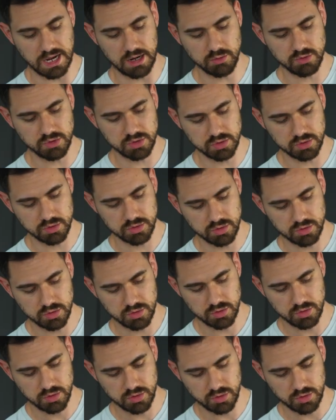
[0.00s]
out
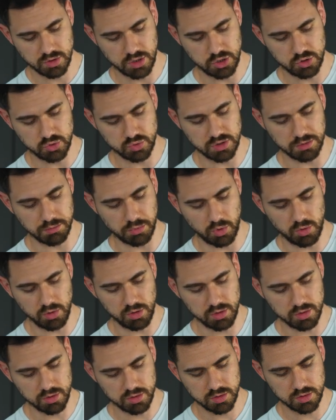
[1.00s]
into the
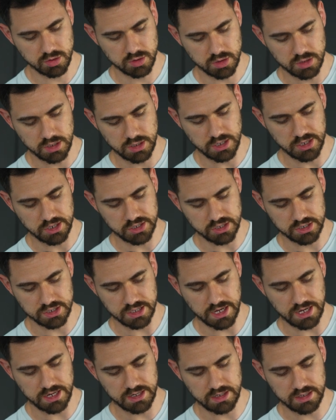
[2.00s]
bowl. I
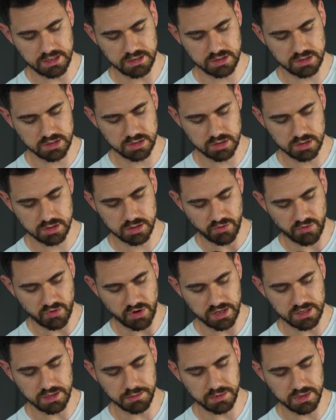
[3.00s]
just add this,
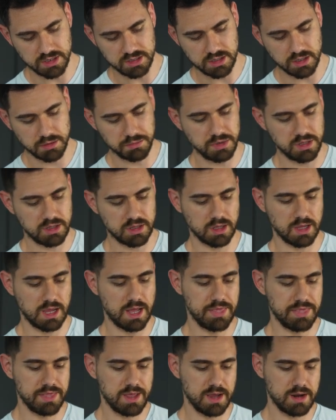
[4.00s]
fry them a little bit,
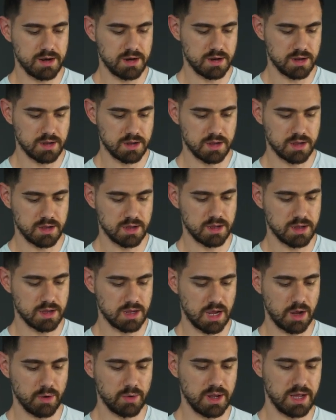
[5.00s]
and then
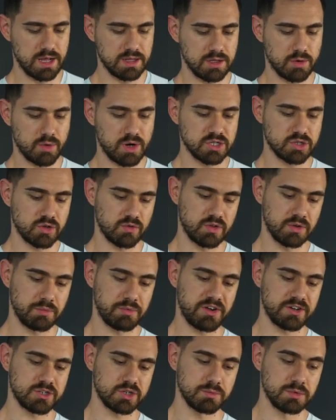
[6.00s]
I'll add the rest of the
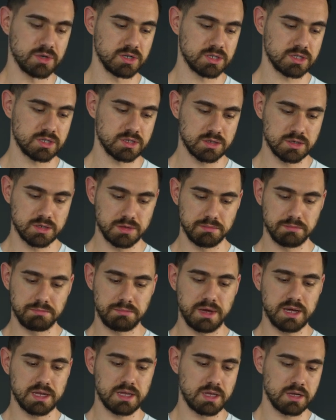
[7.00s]
vegetables
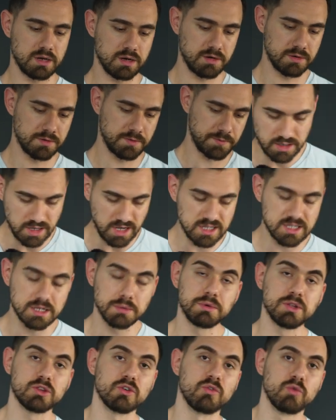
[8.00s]
back here. It's a
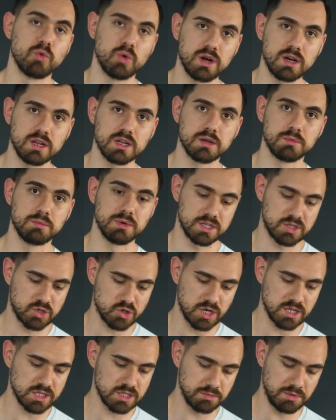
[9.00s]
bit of work, but
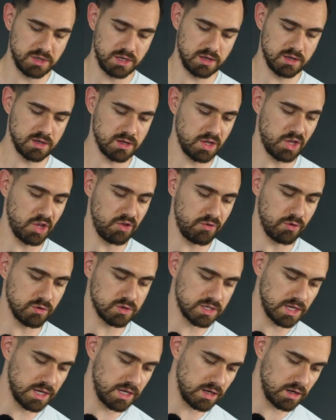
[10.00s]
trust me, if you
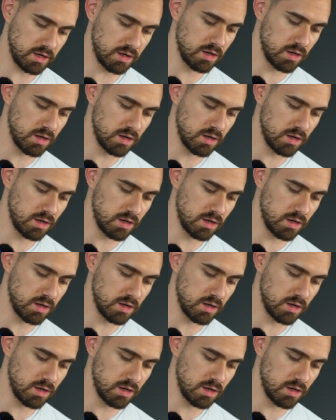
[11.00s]
take